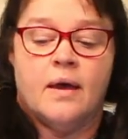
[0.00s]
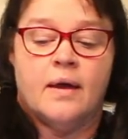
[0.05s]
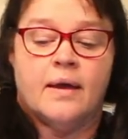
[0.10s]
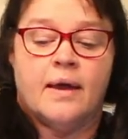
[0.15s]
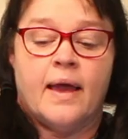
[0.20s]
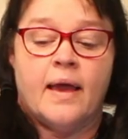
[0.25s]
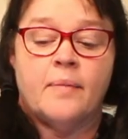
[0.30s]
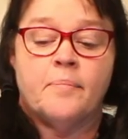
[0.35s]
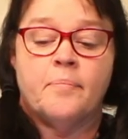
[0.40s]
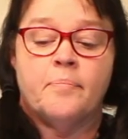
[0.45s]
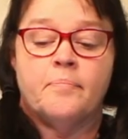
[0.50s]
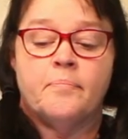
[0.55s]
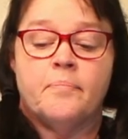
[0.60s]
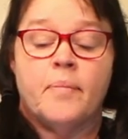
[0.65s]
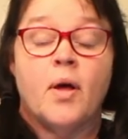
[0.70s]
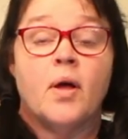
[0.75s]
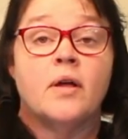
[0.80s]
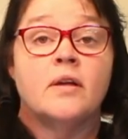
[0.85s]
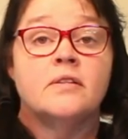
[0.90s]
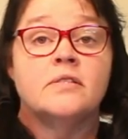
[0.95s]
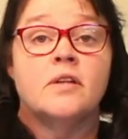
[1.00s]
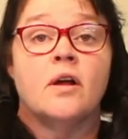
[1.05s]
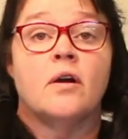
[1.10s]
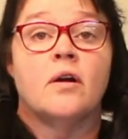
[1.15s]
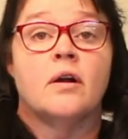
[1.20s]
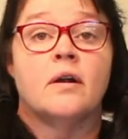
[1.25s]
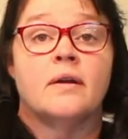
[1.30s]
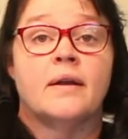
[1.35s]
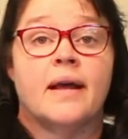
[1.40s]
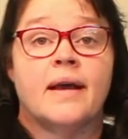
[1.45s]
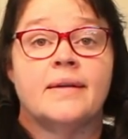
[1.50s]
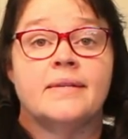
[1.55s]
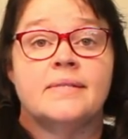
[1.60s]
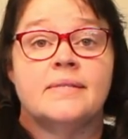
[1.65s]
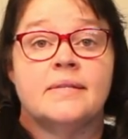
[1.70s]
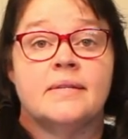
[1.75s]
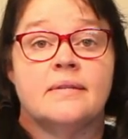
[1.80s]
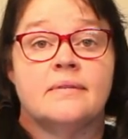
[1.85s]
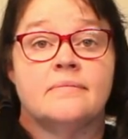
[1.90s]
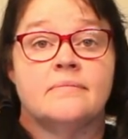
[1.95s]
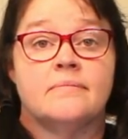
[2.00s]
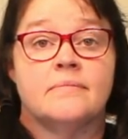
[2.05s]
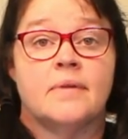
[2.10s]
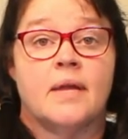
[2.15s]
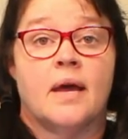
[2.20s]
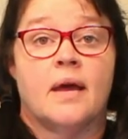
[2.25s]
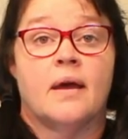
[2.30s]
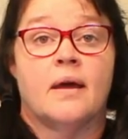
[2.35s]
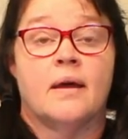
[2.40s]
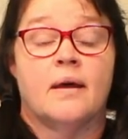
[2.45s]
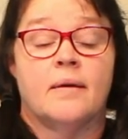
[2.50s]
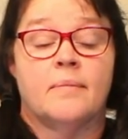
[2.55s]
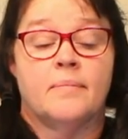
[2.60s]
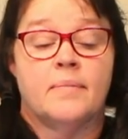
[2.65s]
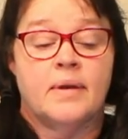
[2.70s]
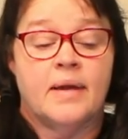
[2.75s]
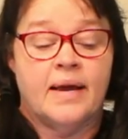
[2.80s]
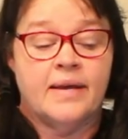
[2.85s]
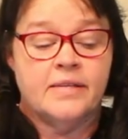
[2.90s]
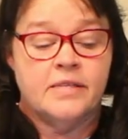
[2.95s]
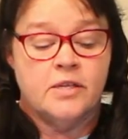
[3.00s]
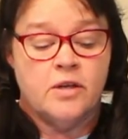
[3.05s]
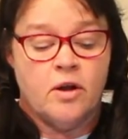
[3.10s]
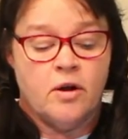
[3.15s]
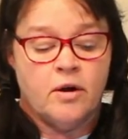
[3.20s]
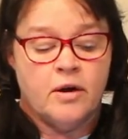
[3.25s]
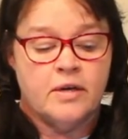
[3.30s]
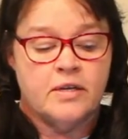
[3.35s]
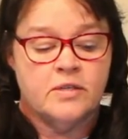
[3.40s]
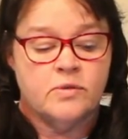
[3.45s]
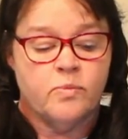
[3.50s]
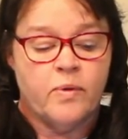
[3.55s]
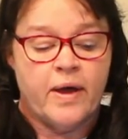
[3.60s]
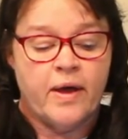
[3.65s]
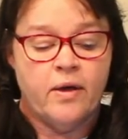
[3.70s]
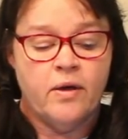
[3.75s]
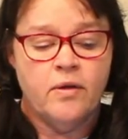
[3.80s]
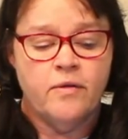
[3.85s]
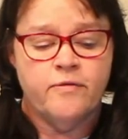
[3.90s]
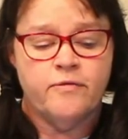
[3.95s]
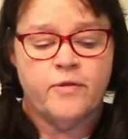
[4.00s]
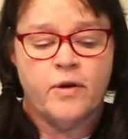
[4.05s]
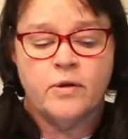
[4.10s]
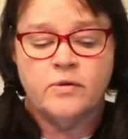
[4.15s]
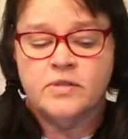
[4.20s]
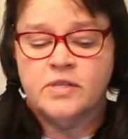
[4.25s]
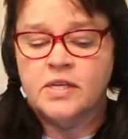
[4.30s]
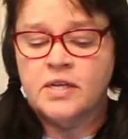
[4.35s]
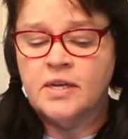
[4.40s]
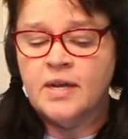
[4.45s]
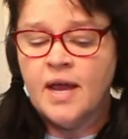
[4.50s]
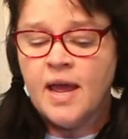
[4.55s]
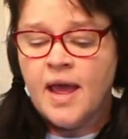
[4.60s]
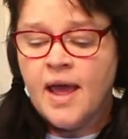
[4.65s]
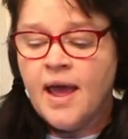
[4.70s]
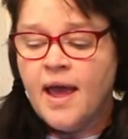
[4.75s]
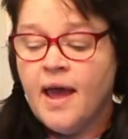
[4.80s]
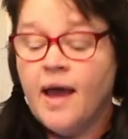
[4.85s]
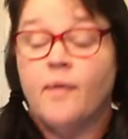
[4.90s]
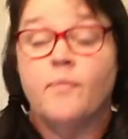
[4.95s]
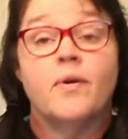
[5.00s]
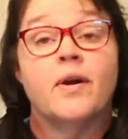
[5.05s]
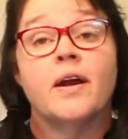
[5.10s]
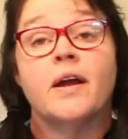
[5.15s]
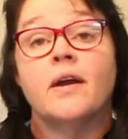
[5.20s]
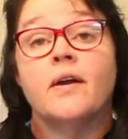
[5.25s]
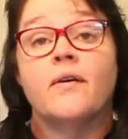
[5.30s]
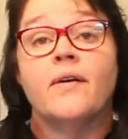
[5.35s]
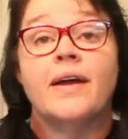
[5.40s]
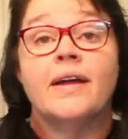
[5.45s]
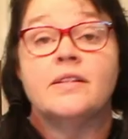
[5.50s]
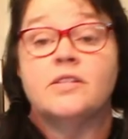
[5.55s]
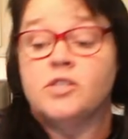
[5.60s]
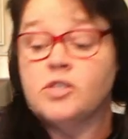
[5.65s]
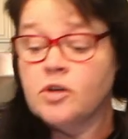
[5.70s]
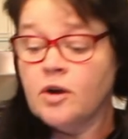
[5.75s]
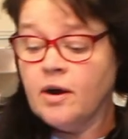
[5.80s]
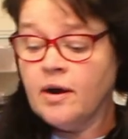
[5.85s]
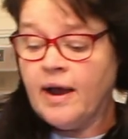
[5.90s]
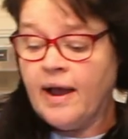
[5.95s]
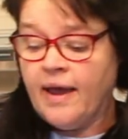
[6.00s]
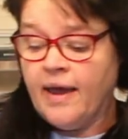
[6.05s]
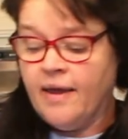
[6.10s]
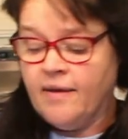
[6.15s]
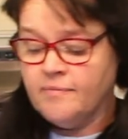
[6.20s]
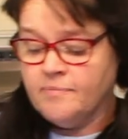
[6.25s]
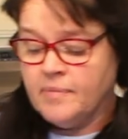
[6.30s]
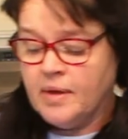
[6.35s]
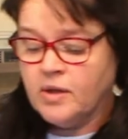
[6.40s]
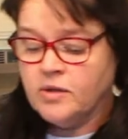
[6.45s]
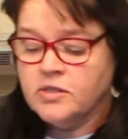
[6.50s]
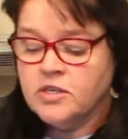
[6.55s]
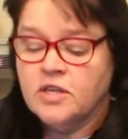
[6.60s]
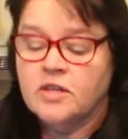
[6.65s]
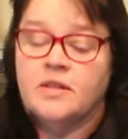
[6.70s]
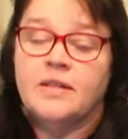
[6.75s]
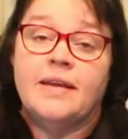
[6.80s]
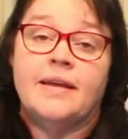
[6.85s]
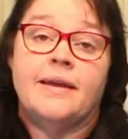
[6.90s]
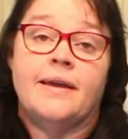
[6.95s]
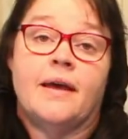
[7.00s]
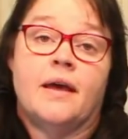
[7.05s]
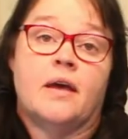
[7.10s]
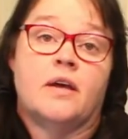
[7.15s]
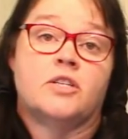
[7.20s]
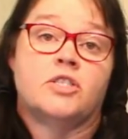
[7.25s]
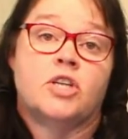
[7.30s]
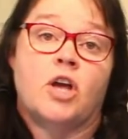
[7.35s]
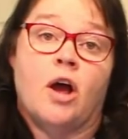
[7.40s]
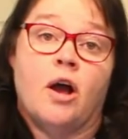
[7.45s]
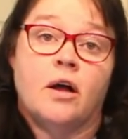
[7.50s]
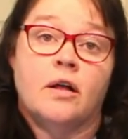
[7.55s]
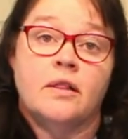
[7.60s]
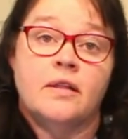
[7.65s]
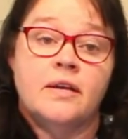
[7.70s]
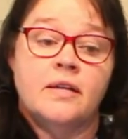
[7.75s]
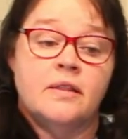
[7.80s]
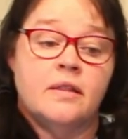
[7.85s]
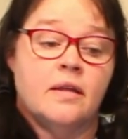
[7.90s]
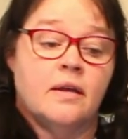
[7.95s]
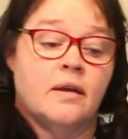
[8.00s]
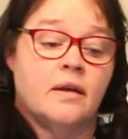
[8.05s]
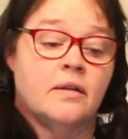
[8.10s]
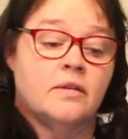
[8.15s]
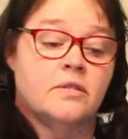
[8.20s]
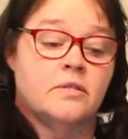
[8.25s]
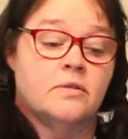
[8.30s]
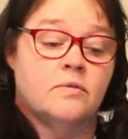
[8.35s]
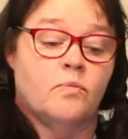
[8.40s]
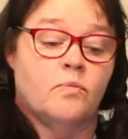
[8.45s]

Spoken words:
cake balls are nice and hard as well, frozen. And we're going to go ahead and start. I have melted the chocolate, I